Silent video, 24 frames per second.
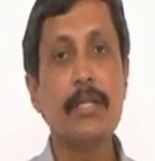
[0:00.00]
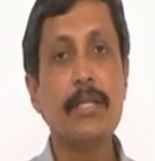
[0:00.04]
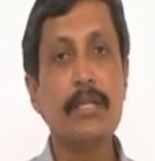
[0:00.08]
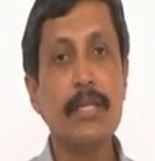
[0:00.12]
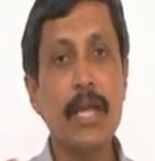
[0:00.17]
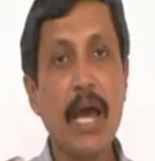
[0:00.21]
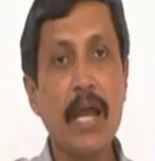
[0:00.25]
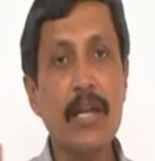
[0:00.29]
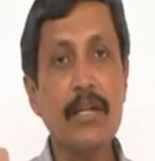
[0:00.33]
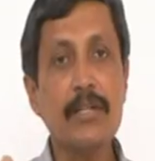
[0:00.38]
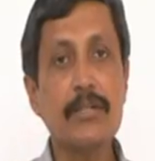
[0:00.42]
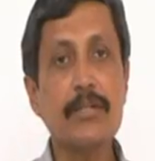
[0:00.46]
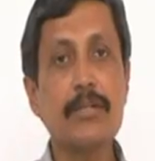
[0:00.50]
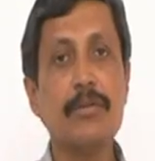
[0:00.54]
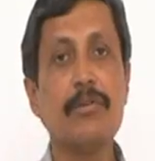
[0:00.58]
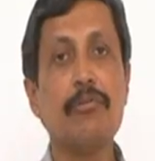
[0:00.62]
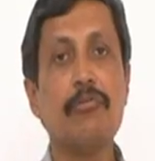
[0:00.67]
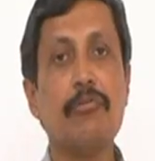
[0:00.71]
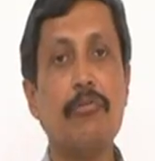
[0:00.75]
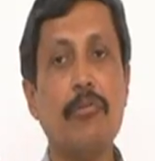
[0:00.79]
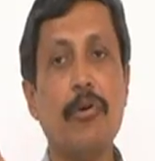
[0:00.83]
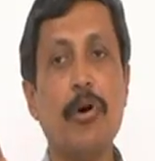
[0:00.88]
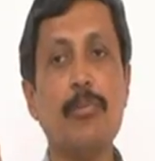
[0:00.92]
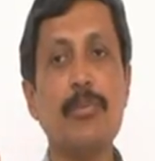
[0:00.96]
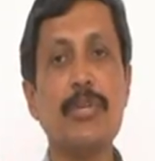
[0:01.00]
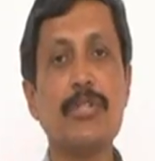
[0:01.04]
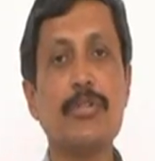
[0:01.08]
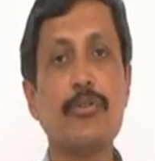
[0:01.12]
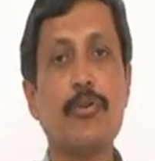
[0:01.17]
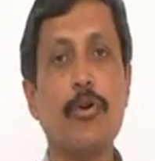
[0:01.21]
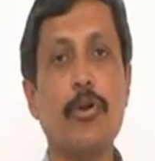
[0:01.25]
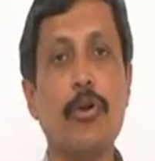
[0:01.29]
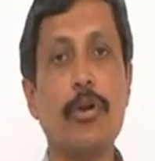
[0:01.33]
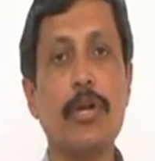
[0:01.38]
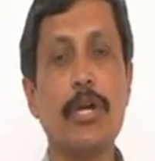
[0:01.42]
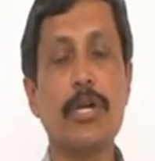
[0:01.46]
That form is
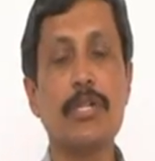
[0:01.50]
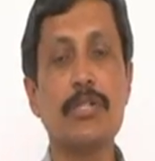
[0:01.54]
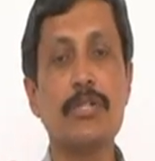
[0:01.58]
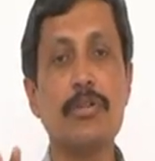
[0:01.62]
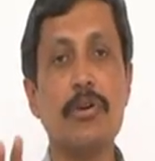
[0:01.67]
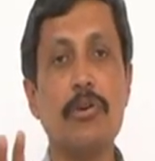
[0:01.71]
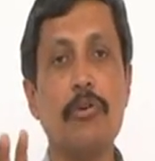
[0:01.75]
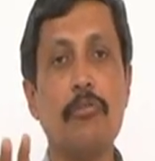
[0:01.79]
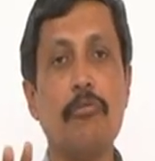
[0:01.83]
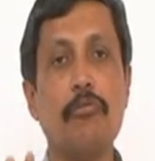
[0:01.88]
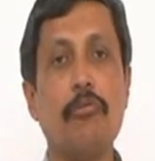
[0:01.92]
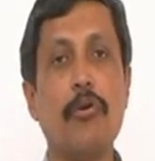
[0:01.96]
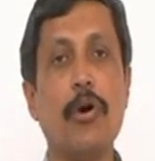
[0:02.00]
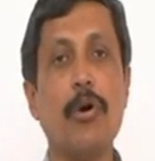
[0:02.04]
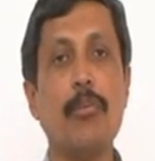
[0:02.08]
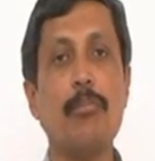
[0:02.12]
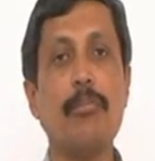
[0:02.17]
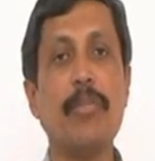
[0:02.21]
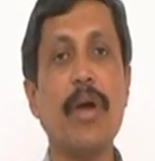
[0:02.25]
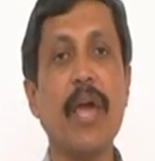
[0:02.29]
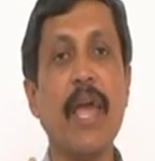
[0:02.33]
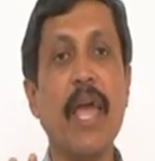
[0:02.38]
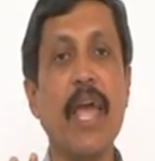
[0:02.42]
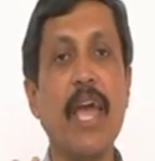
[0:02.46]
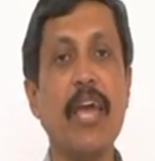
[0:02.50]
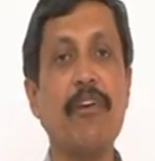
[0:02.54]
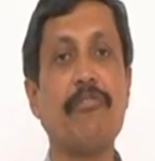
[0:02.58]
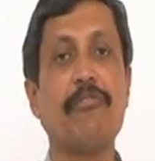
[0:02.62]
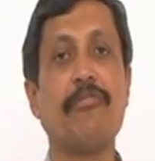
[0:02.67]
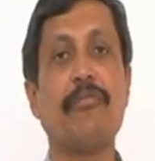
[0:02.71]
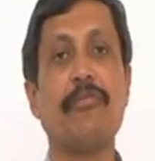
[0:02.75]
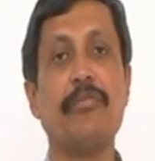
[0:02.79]
called as Form F,